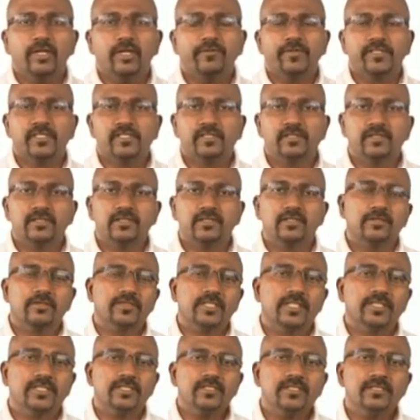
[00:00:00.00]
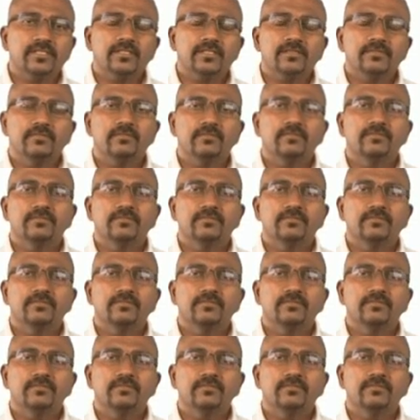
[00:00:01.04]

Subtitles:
efficiencies of stations.